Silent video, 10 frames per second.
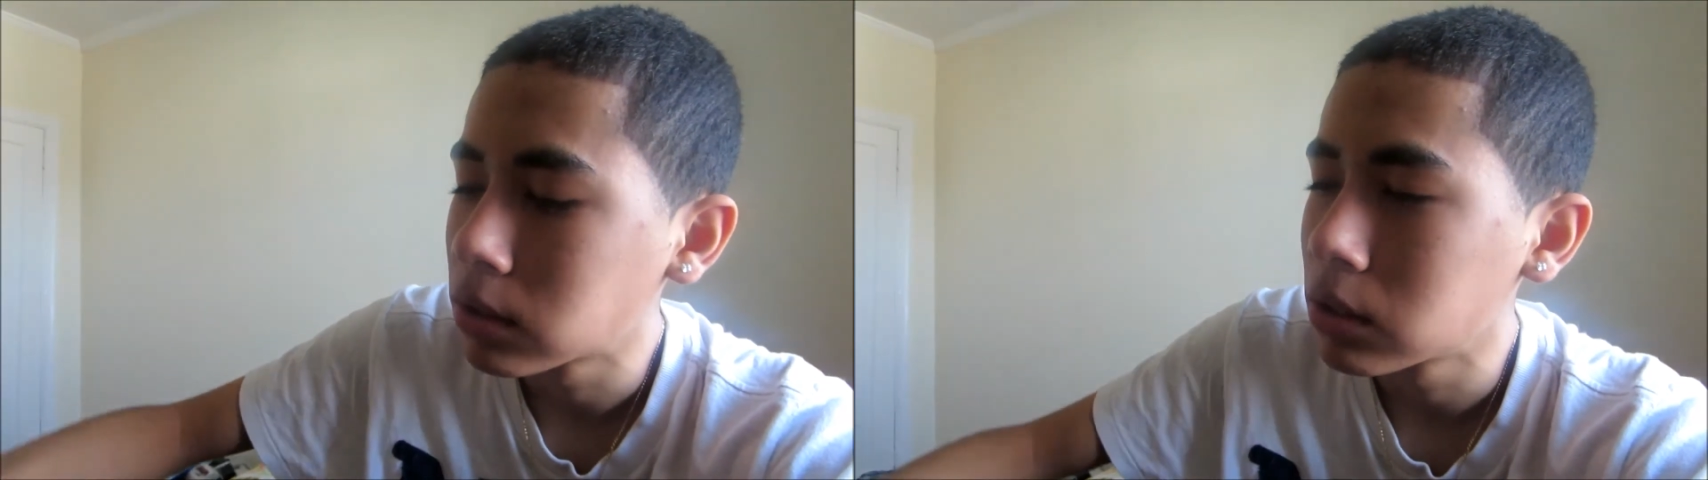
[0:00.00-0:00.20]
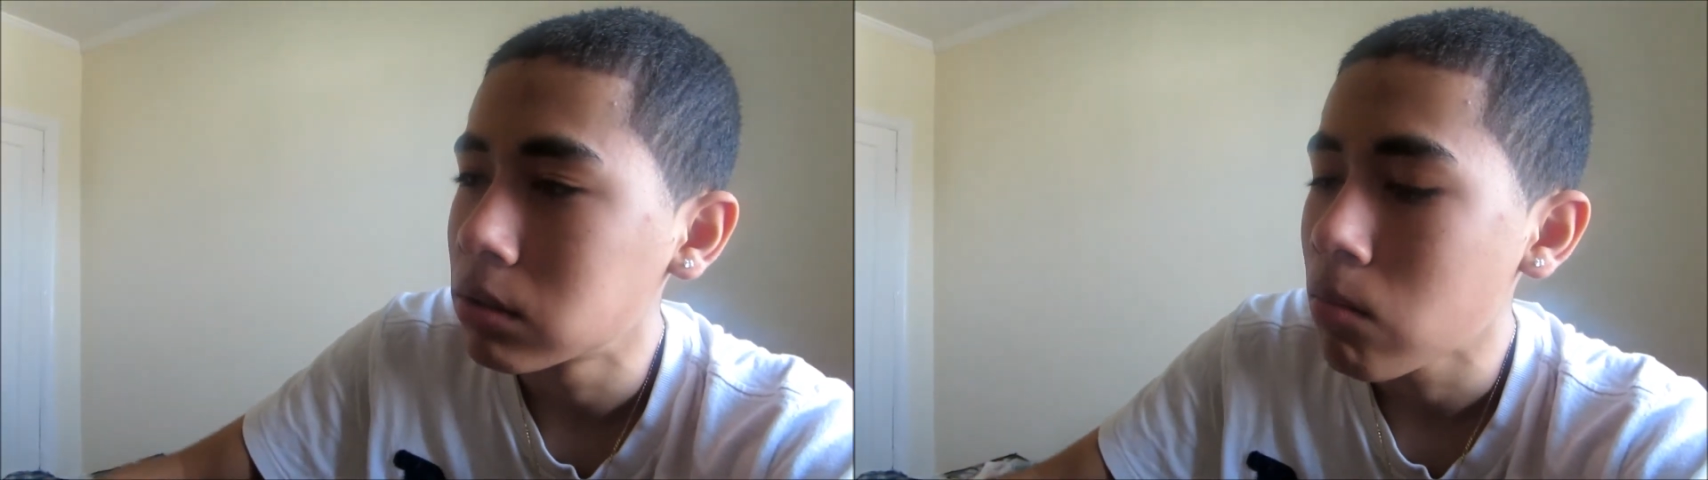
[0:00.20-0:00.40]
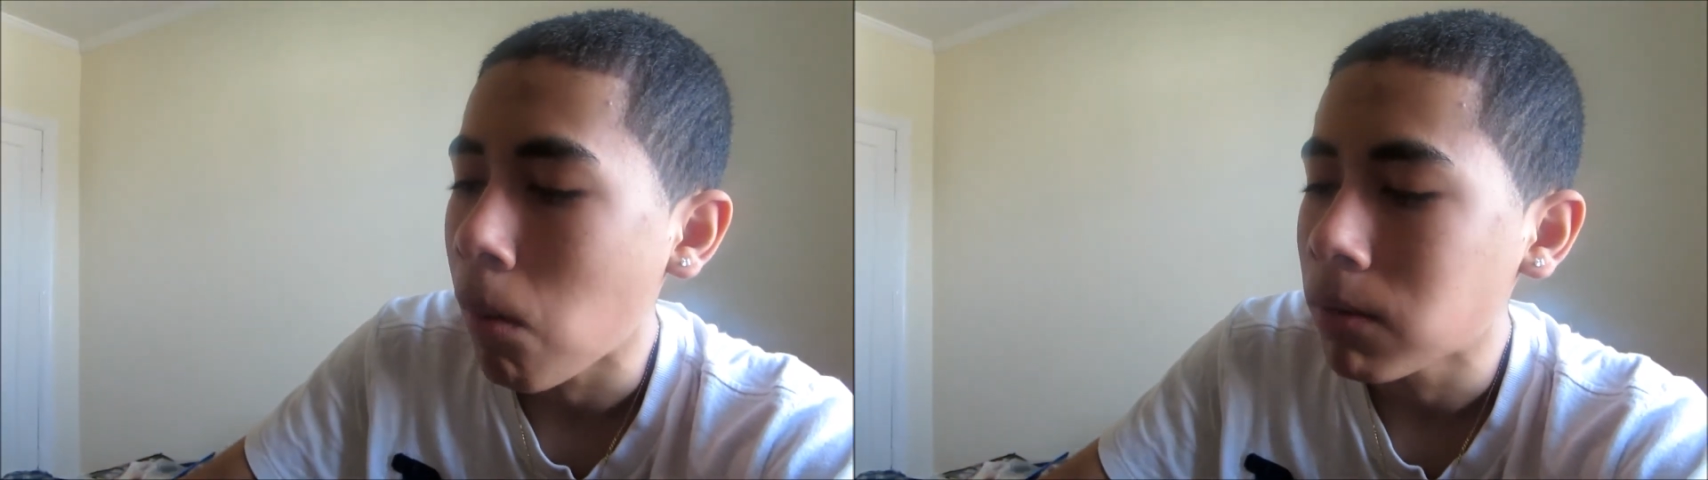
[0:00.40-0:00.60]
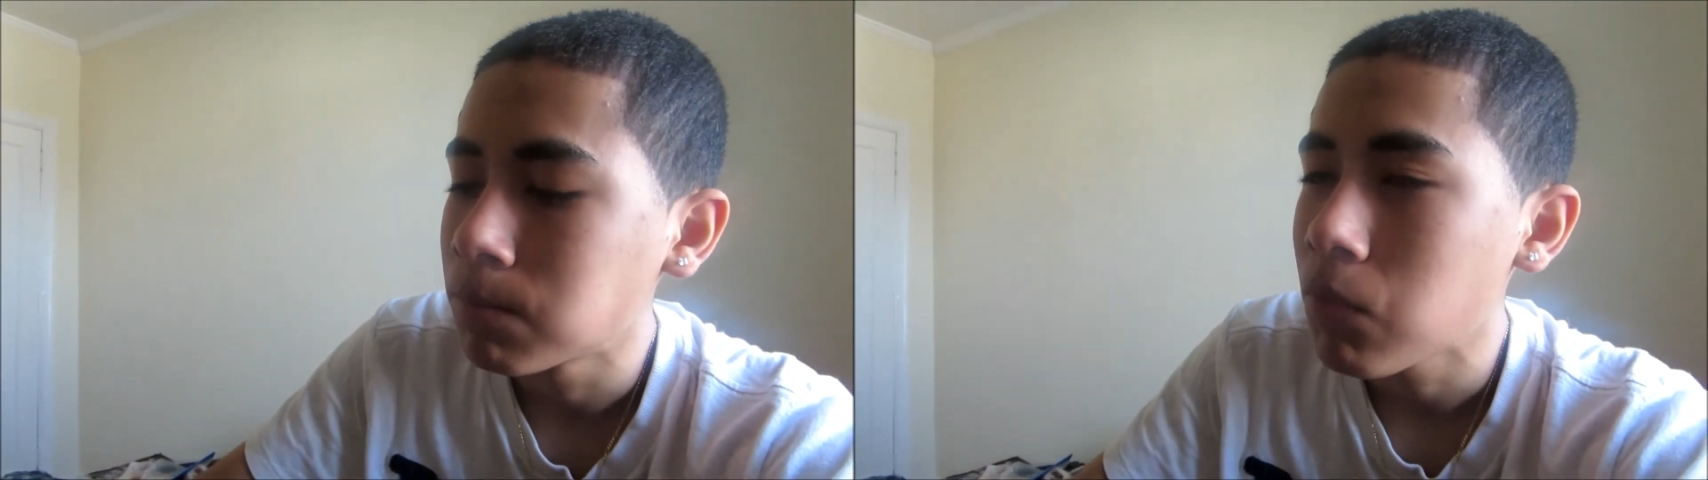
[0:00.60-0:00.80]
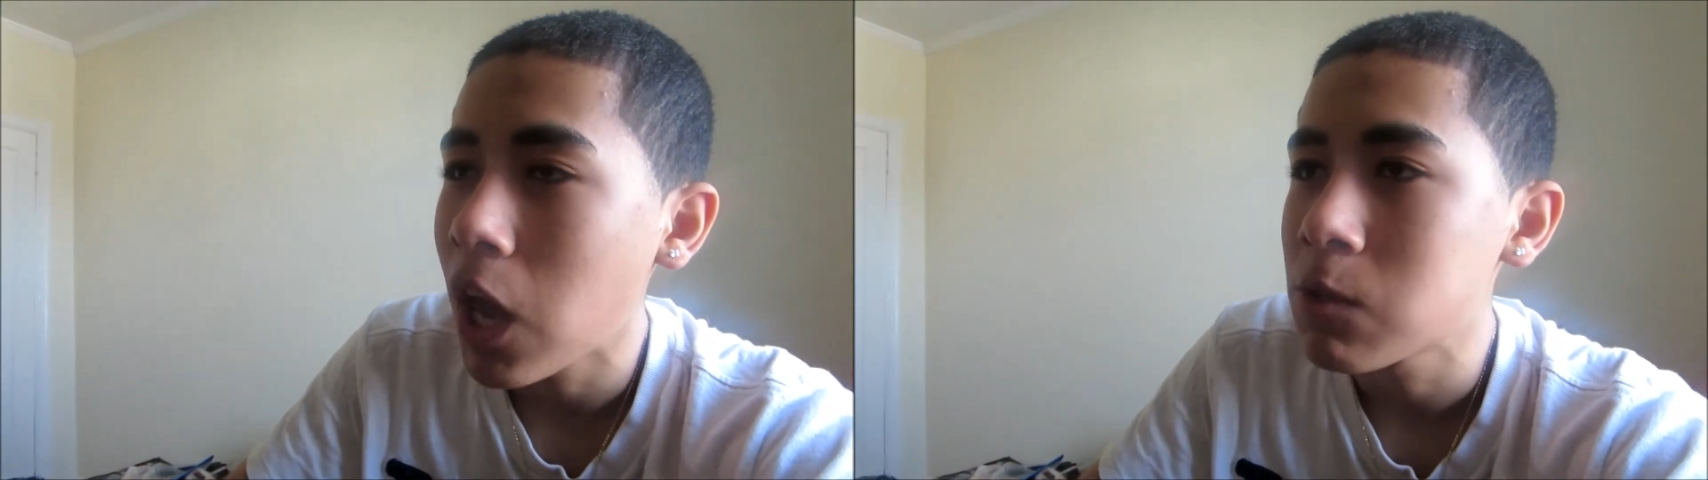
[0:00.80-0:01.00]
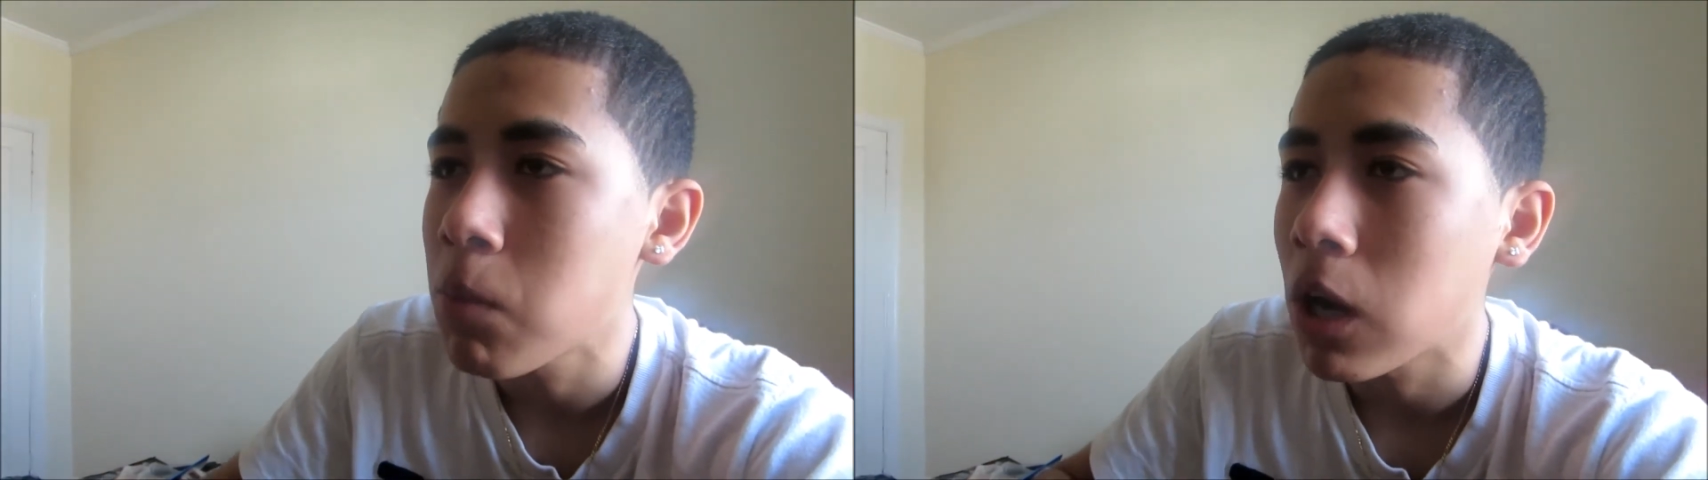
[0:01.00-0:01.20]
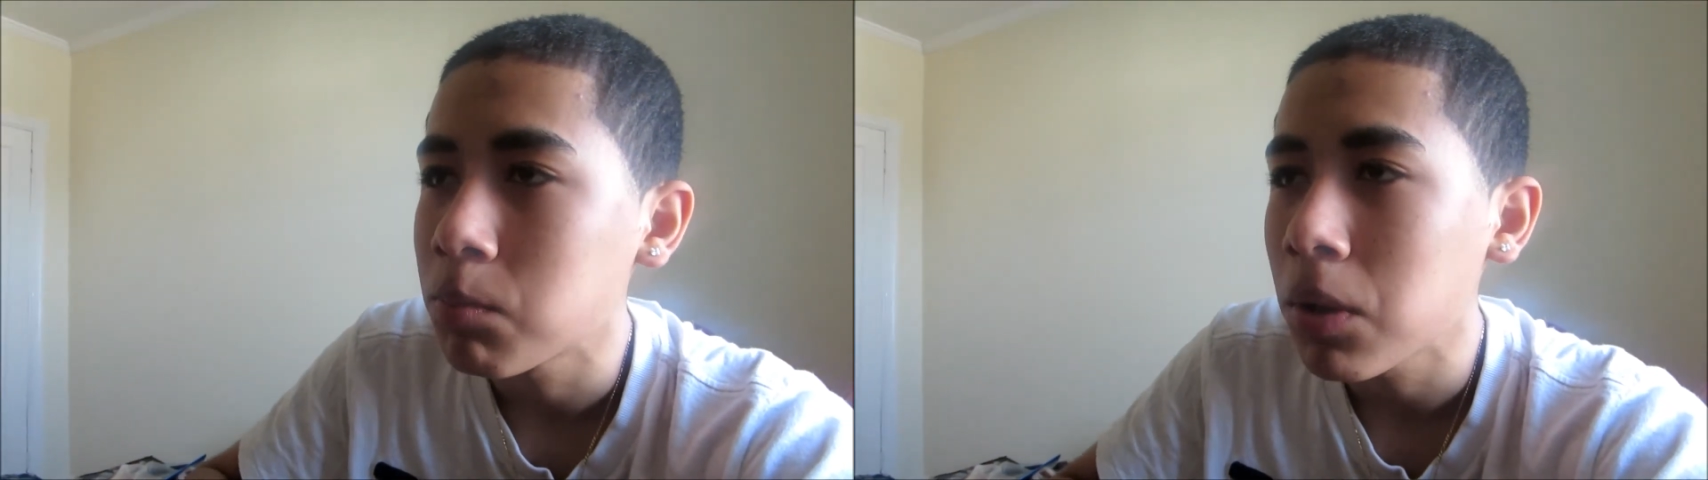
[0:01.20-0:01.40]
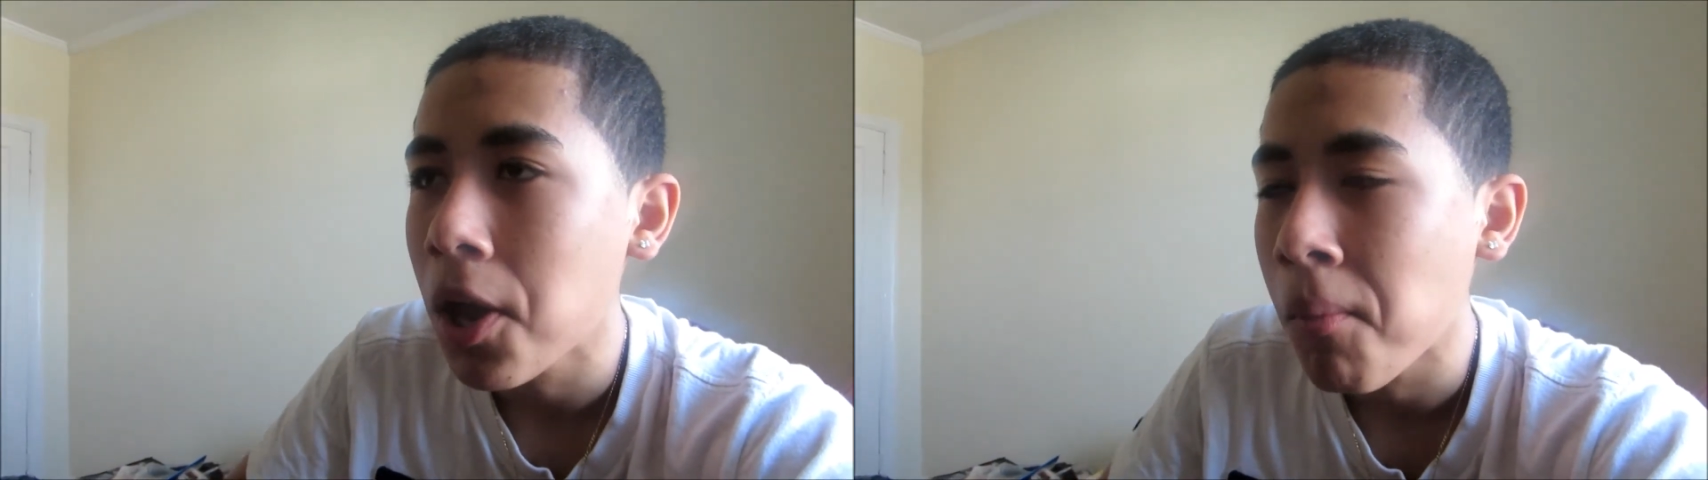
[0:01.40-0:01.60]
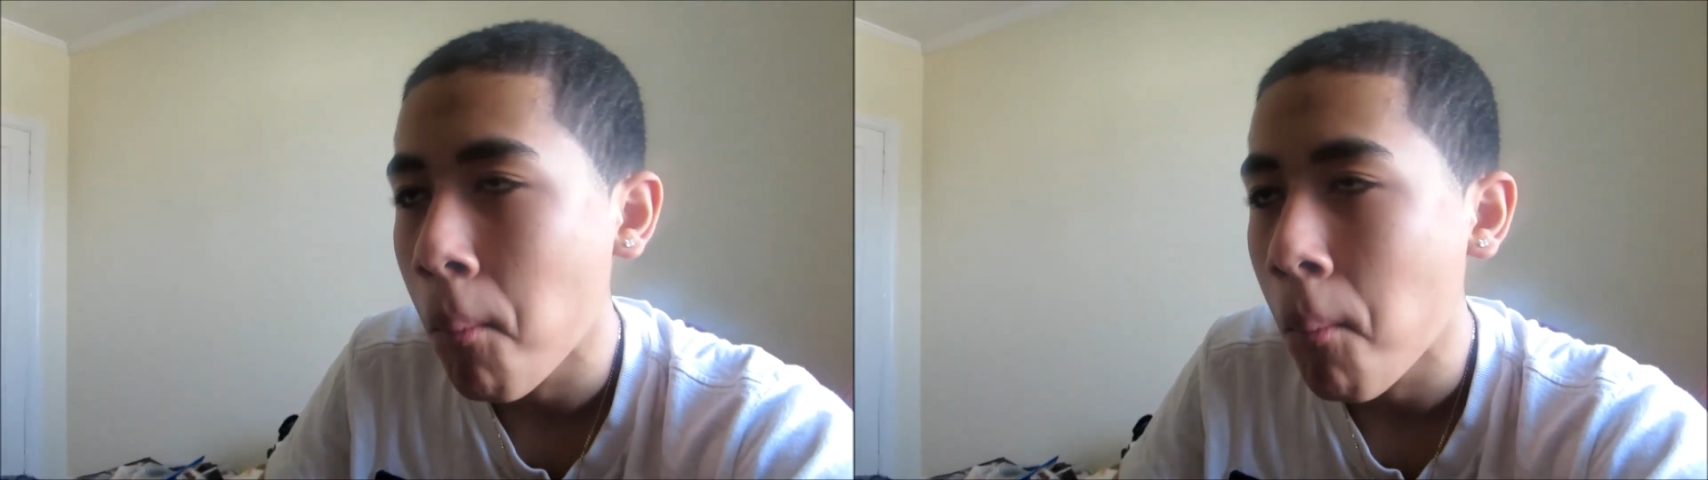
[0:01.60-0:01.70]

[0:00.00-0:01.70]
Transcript: this. Xbox Play.